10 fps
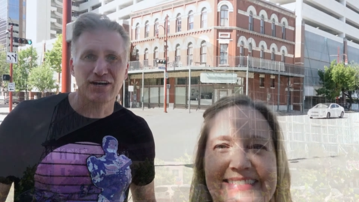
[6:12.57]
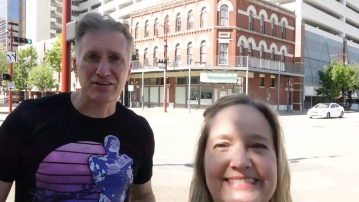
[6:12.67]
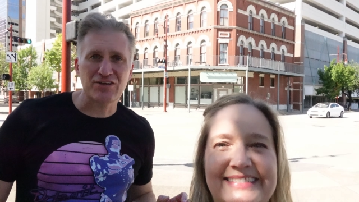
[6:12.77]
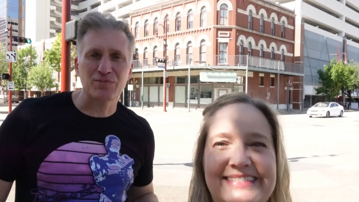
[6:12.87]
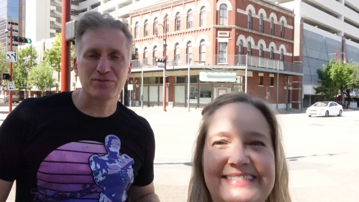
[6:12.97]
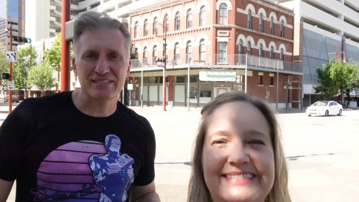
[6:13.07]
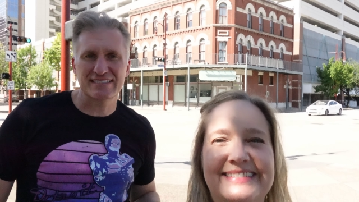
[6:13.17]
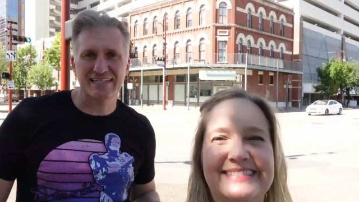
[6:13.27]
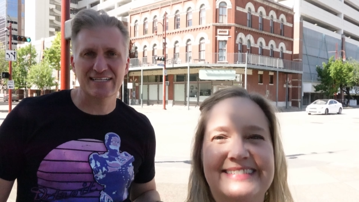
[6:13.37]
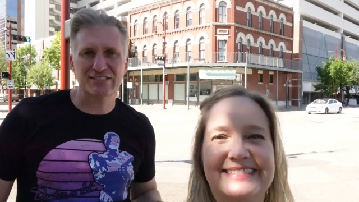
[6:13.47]
Speaker 1: Although the police
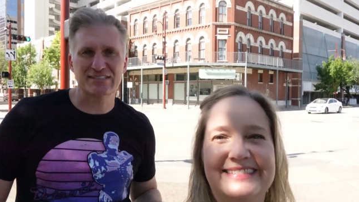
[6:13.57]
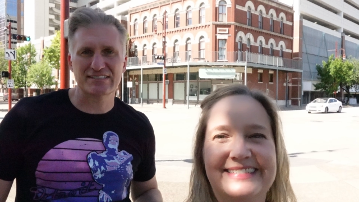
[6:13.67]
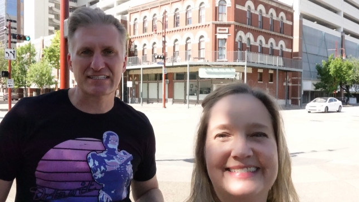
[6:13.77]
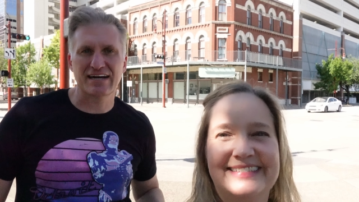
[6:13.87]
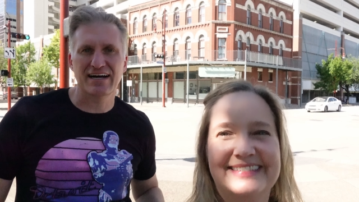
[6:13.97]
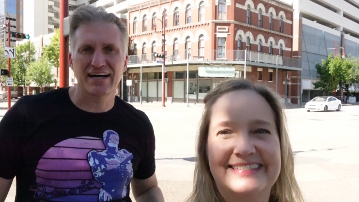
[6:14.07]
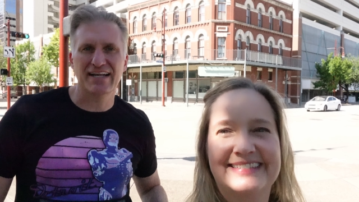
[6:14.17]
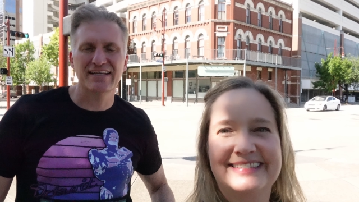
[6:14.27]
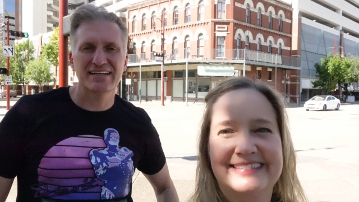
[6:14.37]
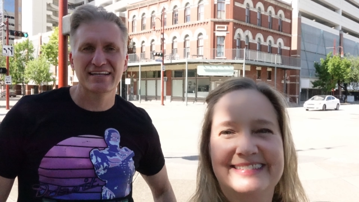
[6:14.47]
station is
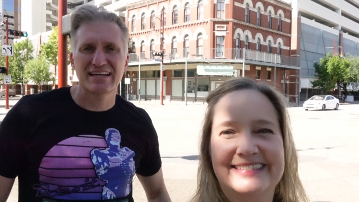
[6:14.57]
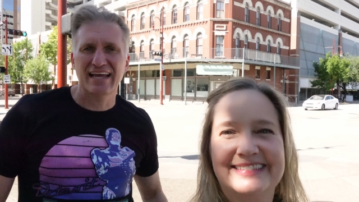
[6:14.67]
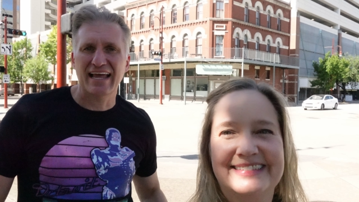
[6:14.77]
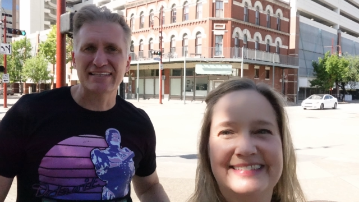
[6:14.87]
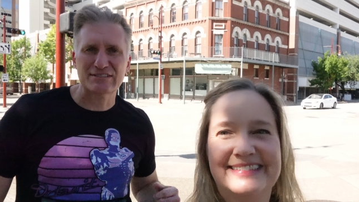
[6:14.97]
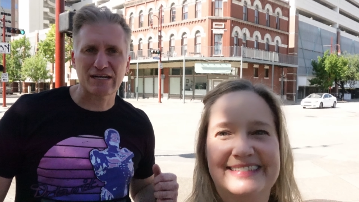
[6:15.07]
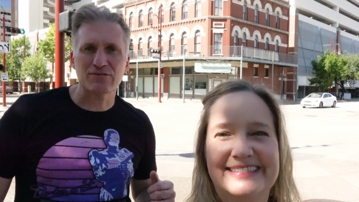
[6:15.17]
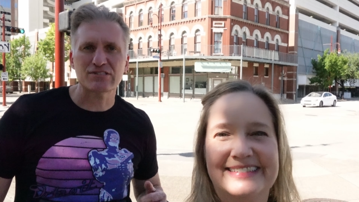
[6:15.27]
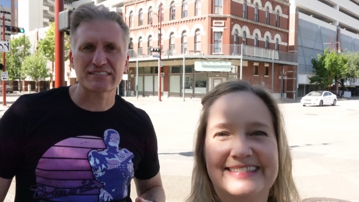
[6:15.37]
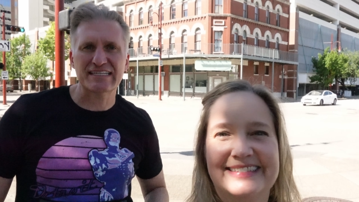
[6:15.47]
gone, in
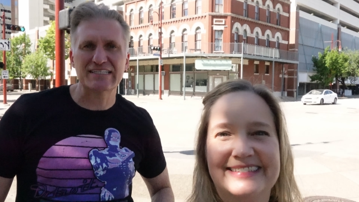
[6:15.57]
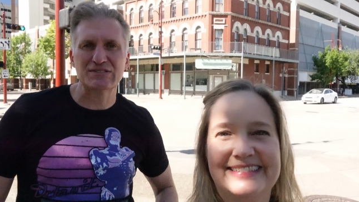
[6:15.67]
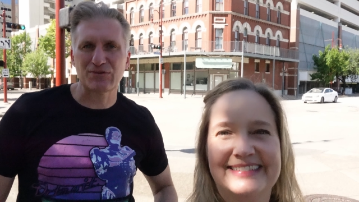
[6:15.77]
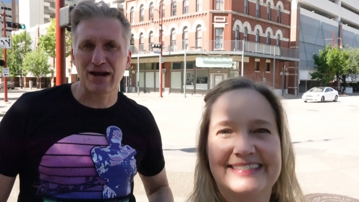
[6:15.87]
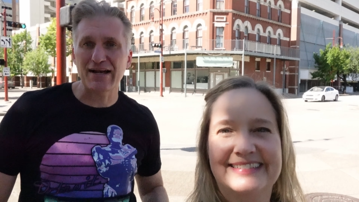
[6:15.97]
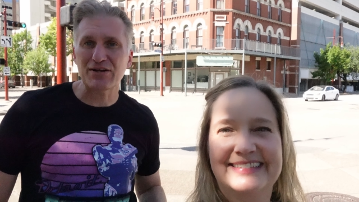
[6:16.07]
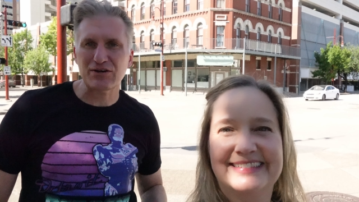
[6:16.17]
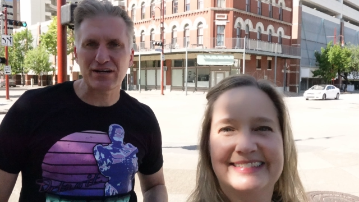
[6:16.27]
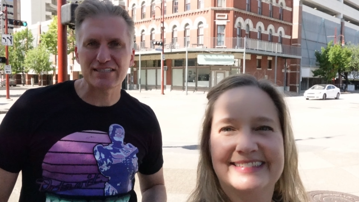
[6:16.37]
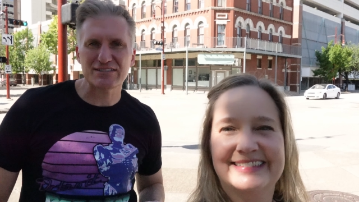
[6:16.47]
several scenes right
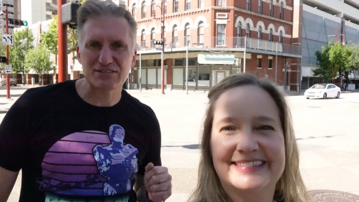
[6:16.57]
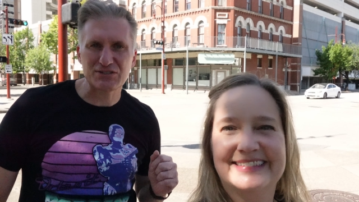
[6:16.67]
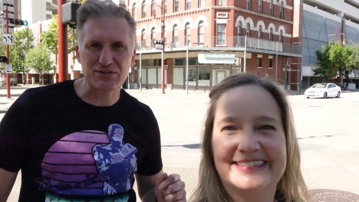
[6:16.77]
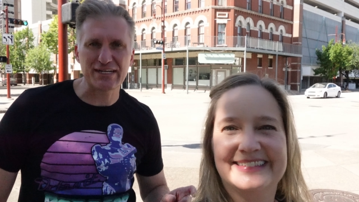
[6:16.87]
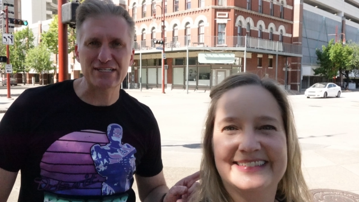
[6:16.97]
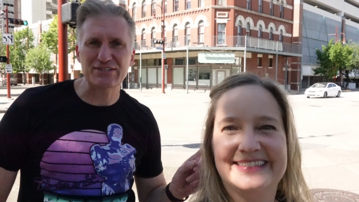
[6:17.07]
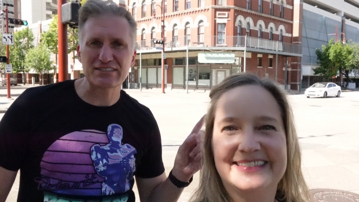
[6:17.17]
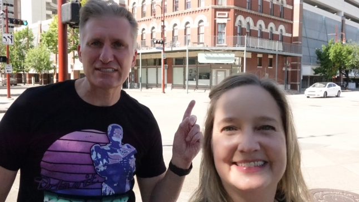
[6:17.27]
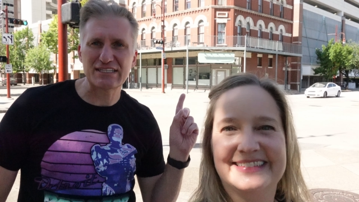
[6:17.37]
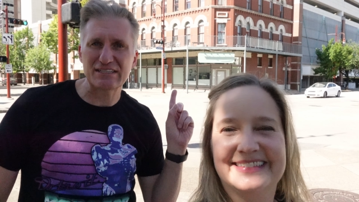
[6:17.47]
across the street, you can
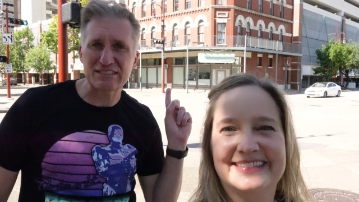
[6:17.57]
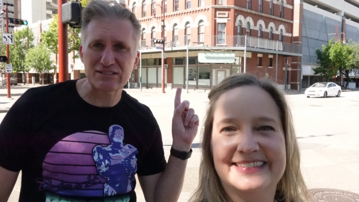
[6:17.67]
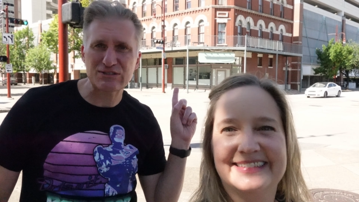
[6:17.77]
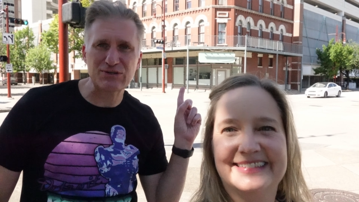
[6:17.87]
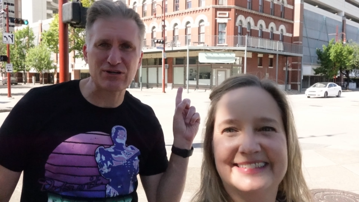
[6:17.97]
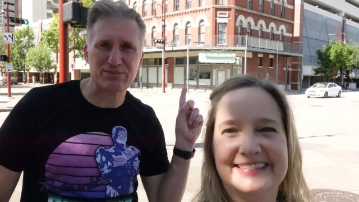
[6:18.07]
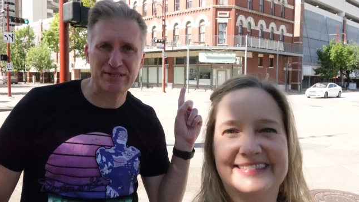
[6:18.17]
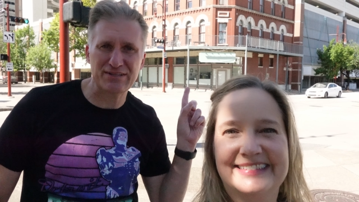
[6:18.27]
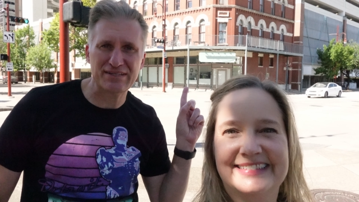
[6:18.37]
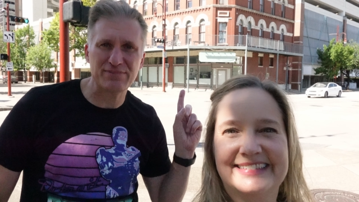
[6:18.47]
see this historic
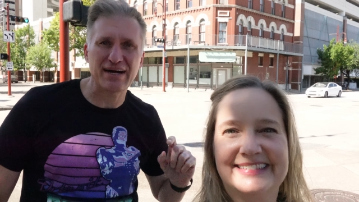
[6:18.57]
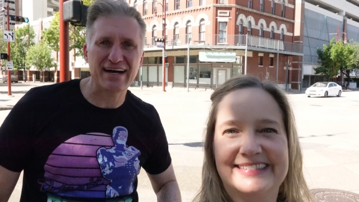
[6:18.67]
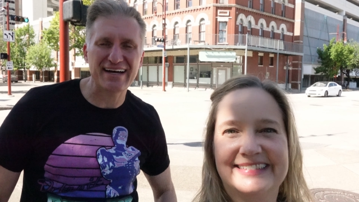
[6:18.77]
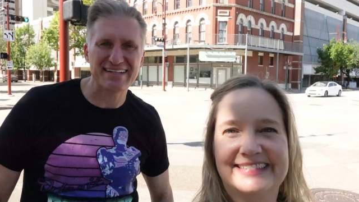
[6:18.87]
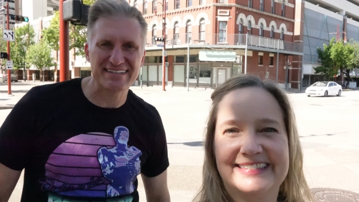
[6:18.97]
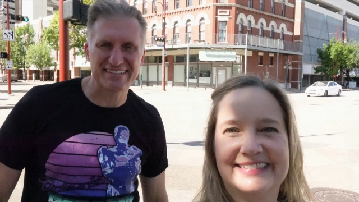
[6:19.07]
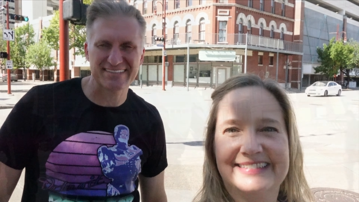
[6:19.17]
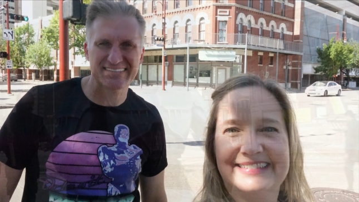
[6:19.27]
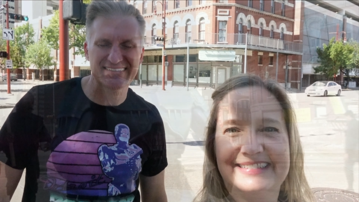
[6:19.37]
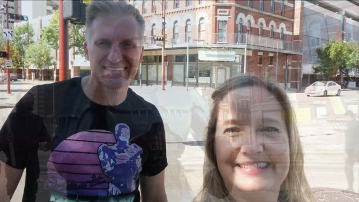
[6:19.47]
building behind
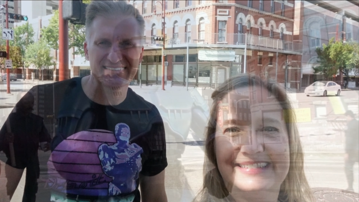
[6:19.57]
us.